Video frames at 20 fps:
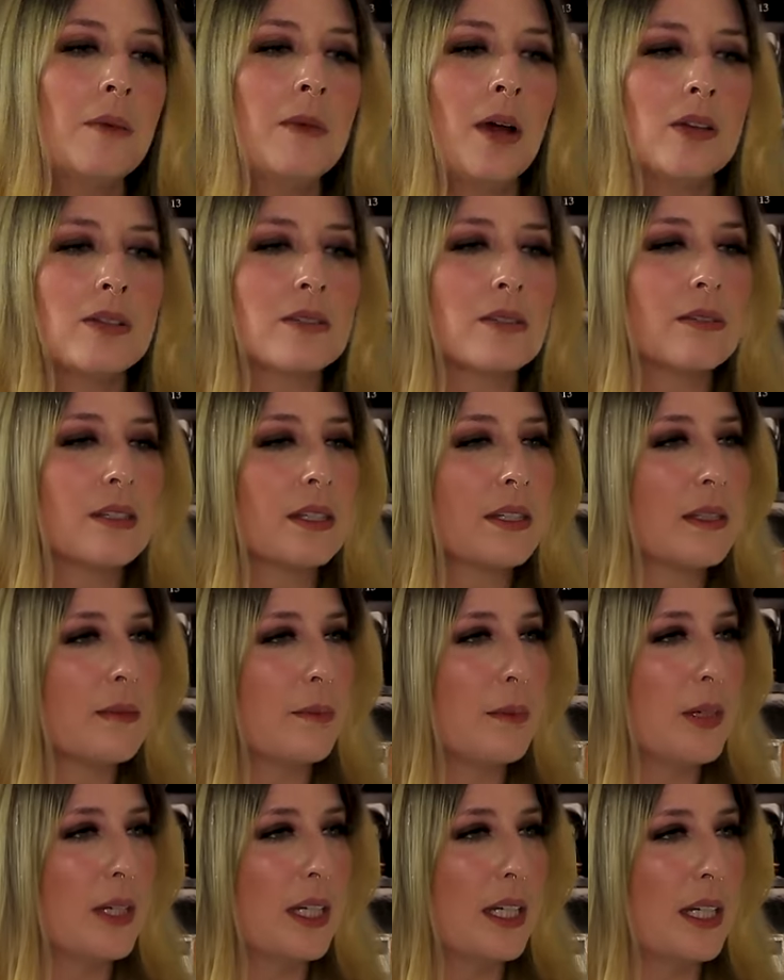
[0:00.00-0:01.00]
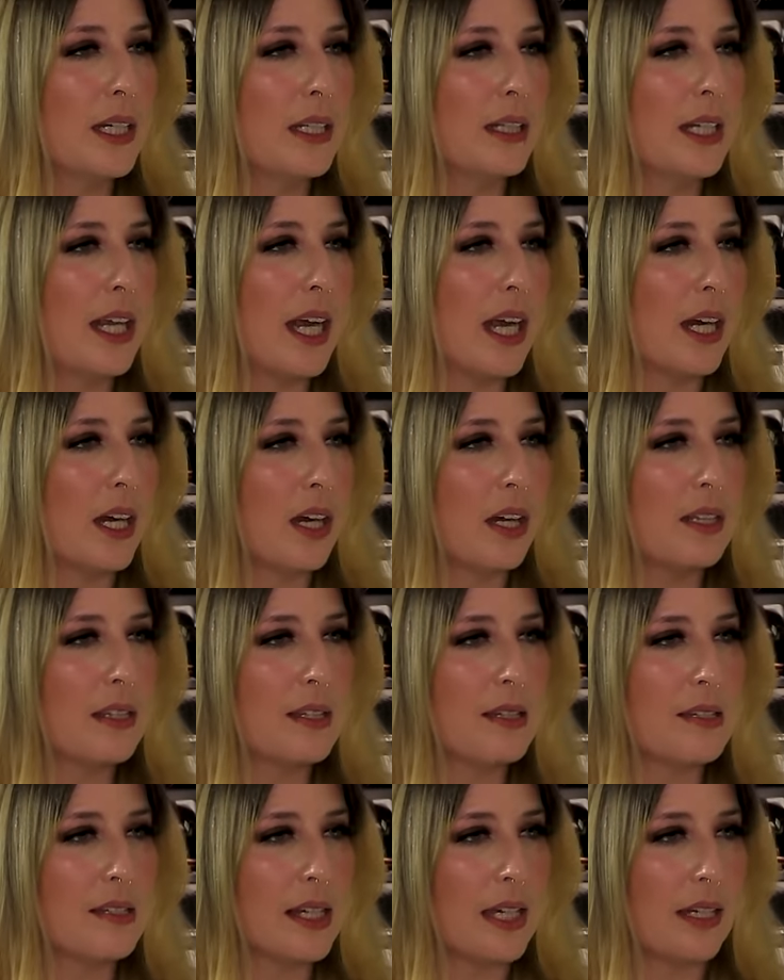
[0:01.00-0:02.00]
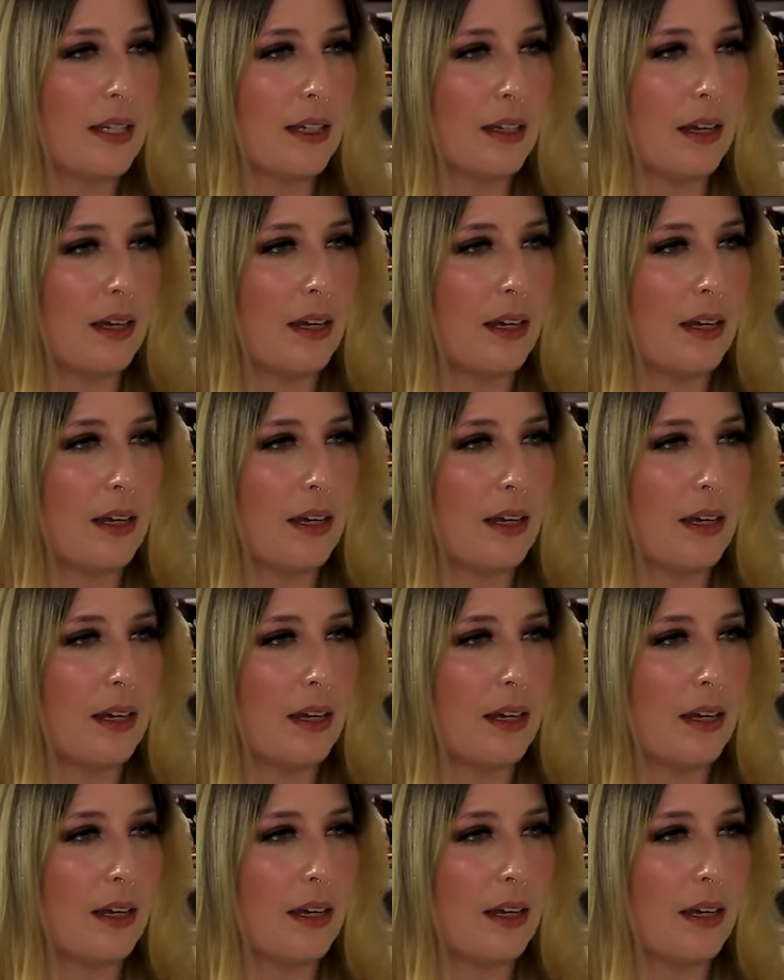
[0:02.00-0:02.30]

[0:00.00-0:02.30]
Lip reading: I'm also disappointed in that gun scene,